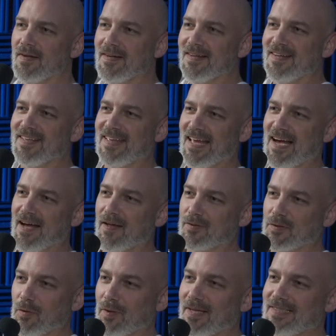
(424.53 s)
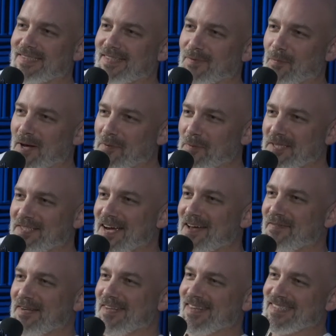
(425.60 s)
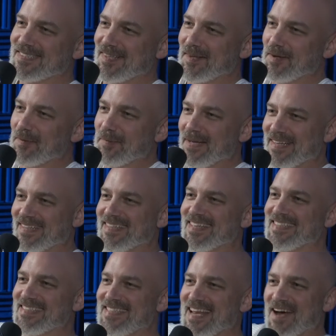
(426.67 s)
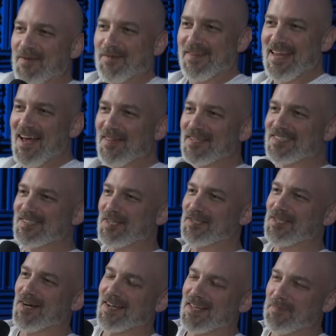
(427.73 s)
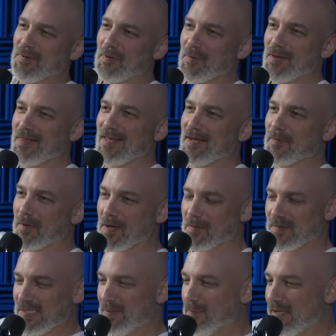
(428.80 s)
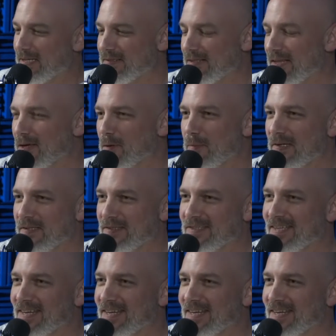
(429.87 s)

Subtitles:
Yeah. So why don't we dive into this a little bit? Because now let's start talking about where Theom comes in, because Theom is,